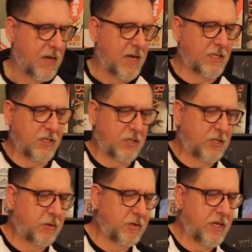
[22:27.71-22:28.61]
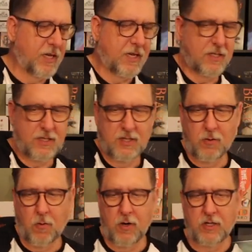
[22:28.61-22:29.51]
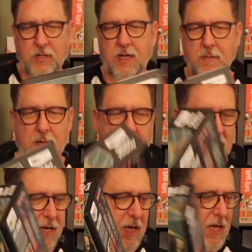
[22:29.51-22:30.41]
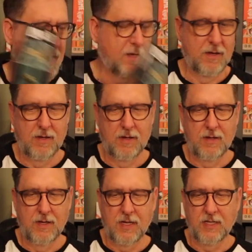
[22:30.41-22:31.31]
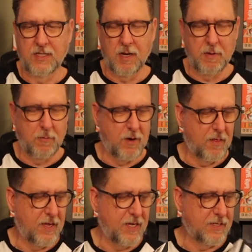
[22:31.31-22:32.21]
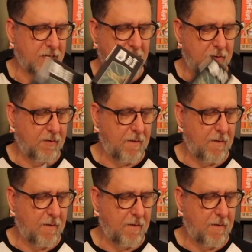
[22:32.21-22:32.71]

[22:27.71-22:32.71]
and just use it as storage. Like maybe it's going to be one of these, isn't it?